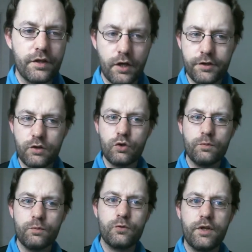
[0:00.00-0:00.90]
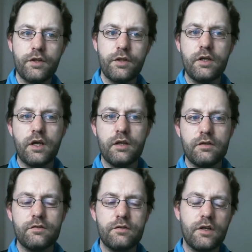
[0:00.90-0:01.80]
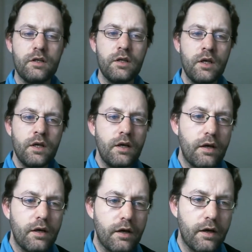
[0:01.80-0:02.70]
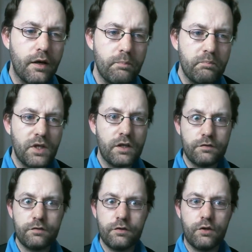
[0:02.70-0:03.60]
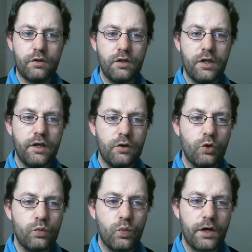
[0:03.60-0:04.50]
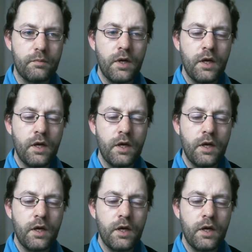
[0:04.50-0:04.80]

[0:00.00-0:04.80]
the other groups within NXT is certainly a good one.